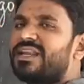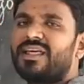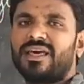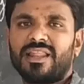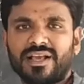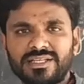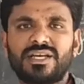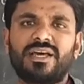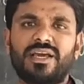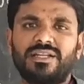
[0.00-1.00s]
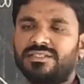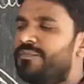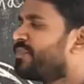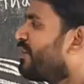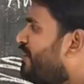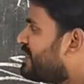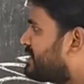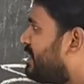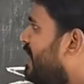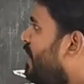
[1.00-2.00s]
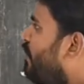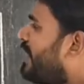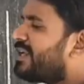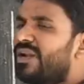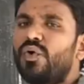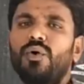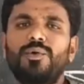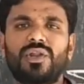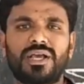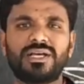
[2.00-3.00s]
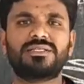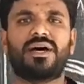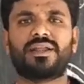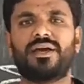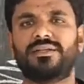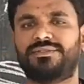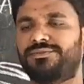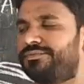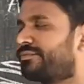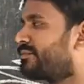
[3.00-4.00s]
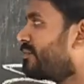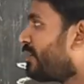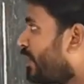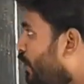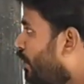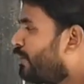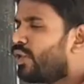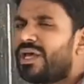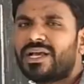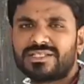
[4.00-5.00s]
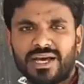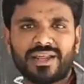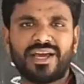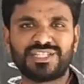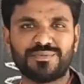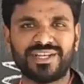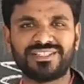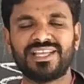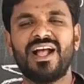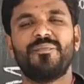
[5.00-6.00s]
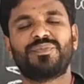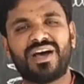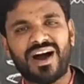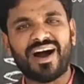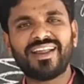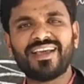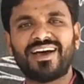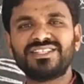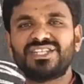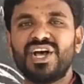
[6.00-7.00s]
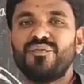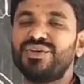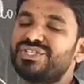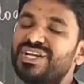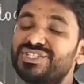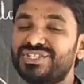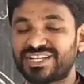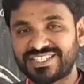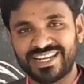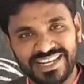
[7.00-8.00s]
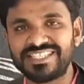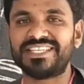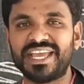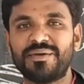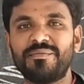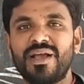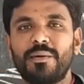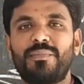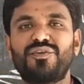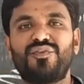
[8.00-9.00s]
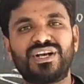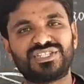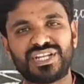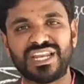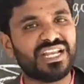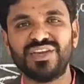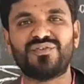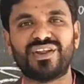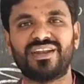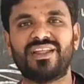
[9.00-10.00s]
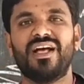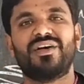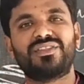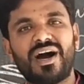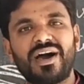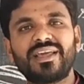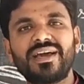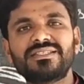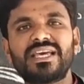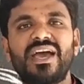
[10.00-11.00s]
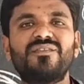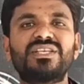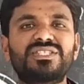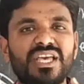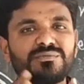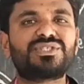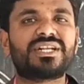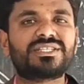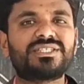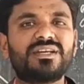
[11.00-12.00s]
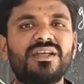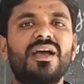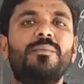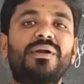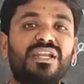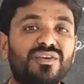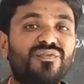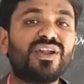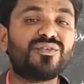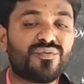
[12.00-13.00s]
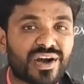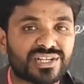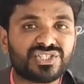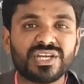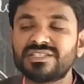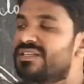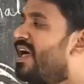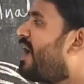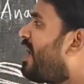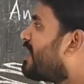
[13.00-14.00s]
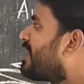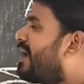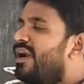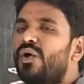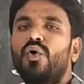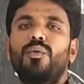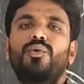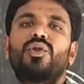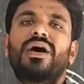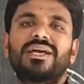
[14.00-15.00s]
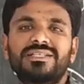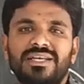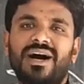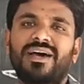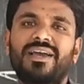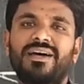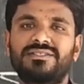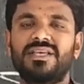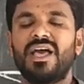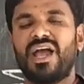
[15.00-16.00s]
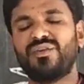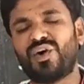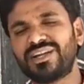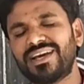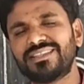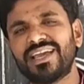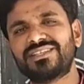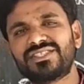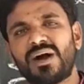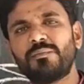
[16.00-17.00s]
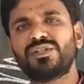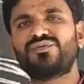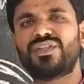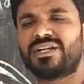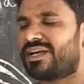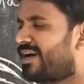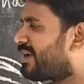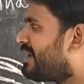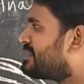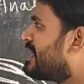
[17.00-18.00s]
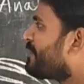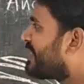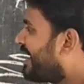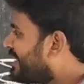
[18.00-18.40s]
and analogous organs. First, what are homologous organs? Homologous organs means the organs which are structurally same but functionally different. The organs having same structure but different functions are called homologous organs. And what are the examples for that organs?